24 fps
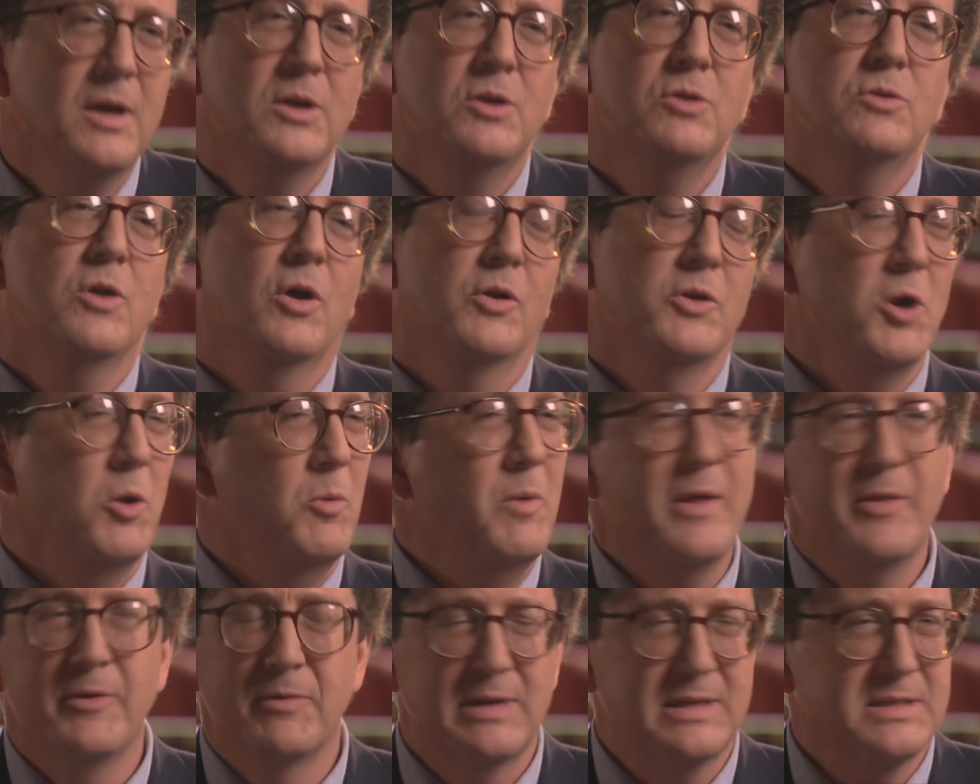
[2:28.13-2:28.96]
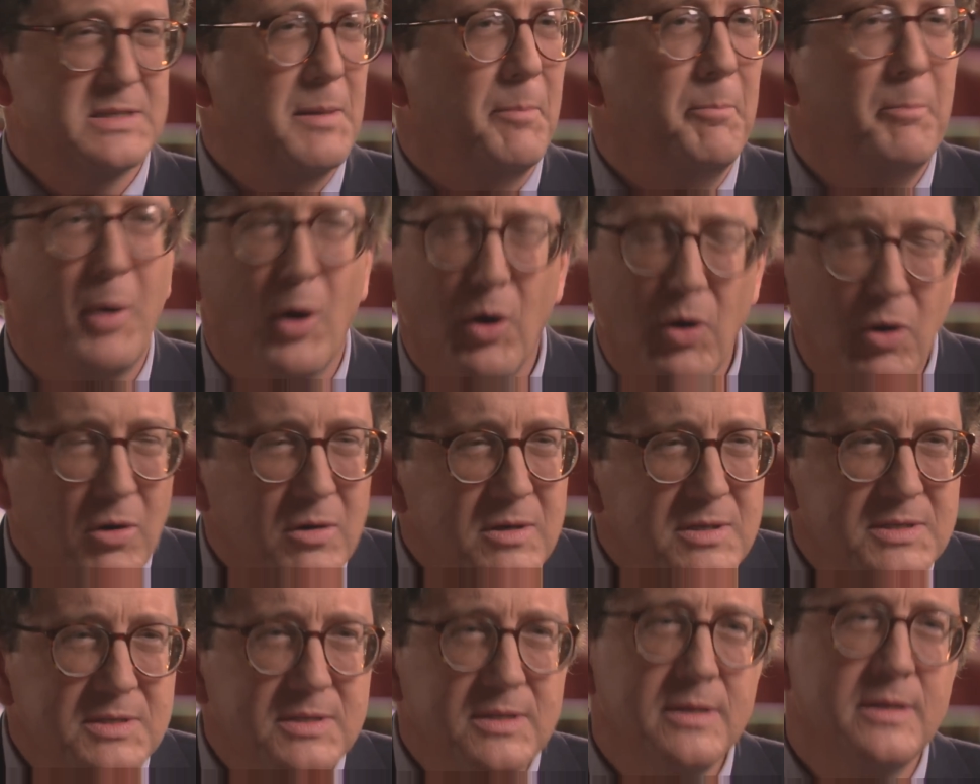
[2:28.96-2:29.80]
You don't know whether it's a
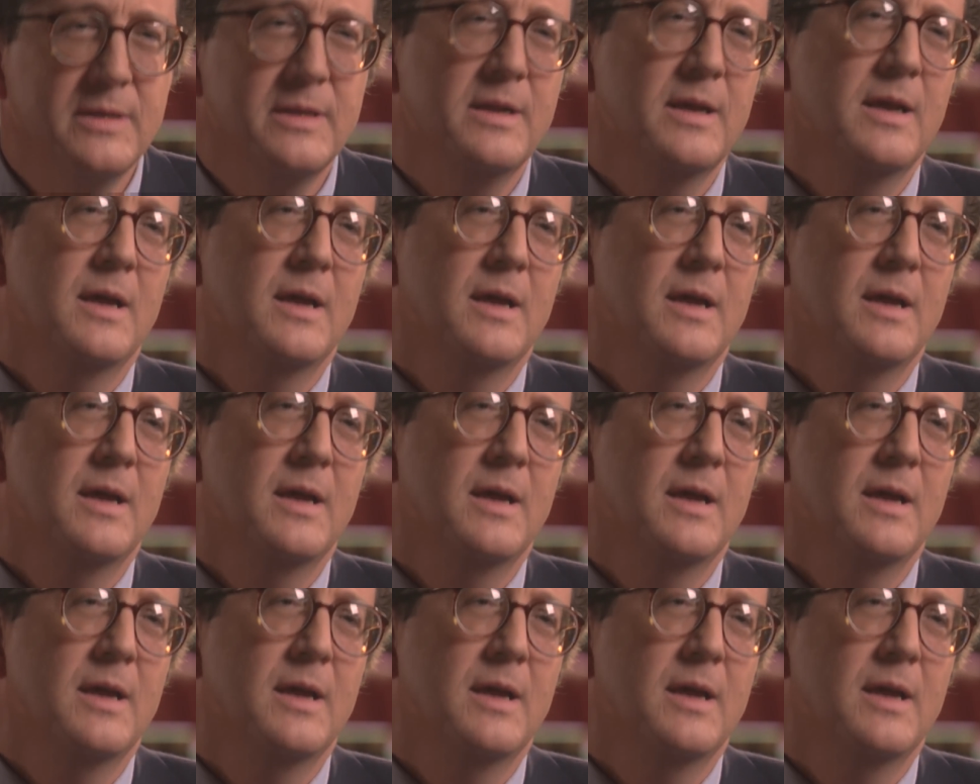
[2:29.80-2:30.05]
person.